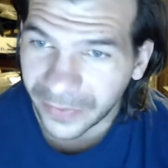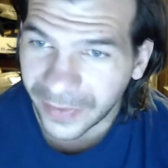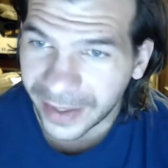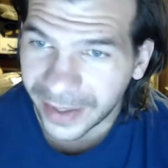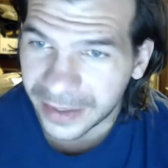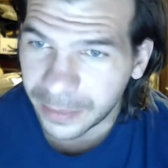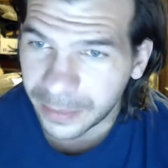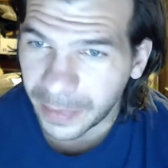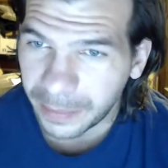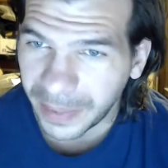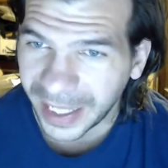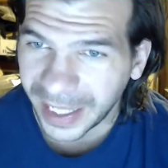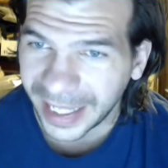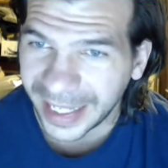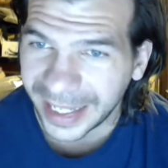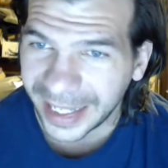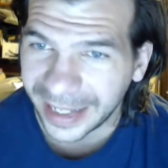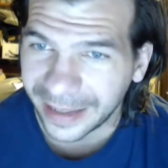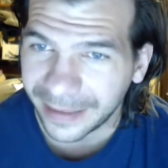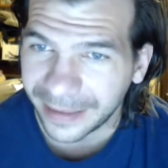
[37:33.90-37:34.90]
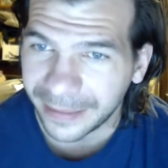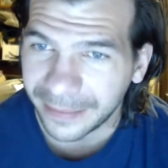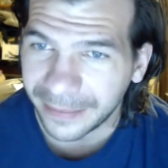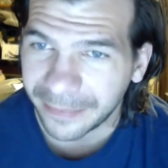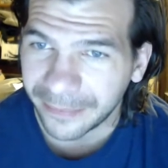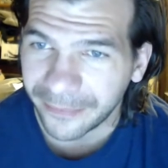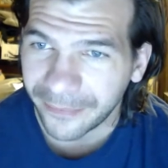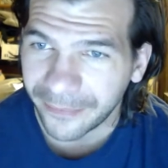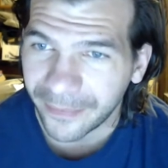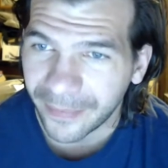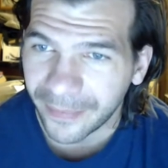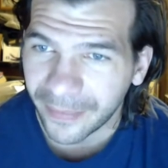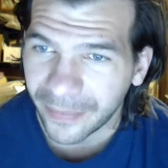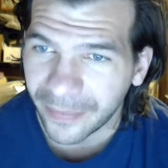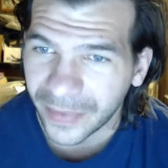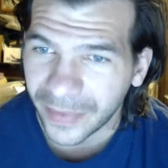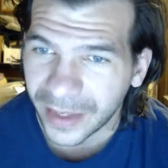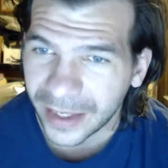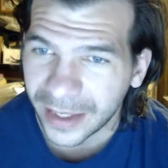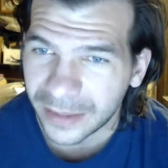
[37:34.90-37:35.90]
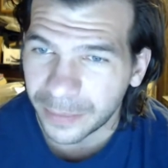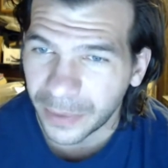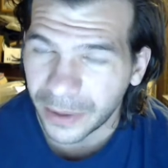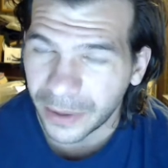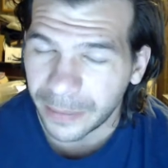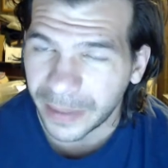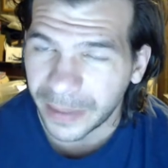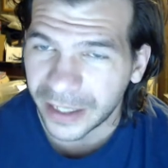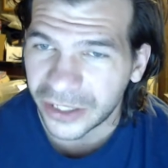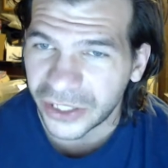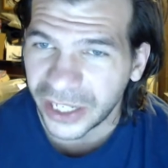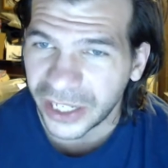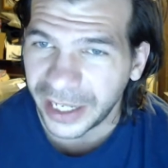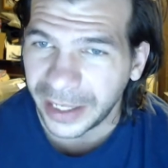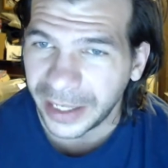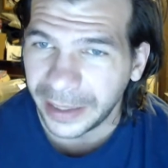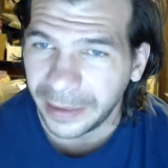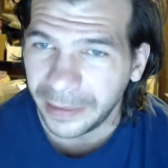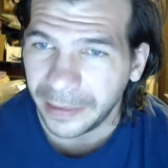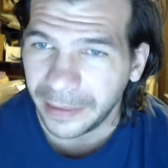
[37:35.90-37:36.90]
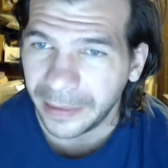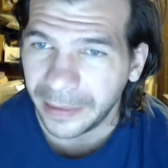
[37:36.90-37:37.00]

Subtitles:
that's my plan. It's a pretty big shed.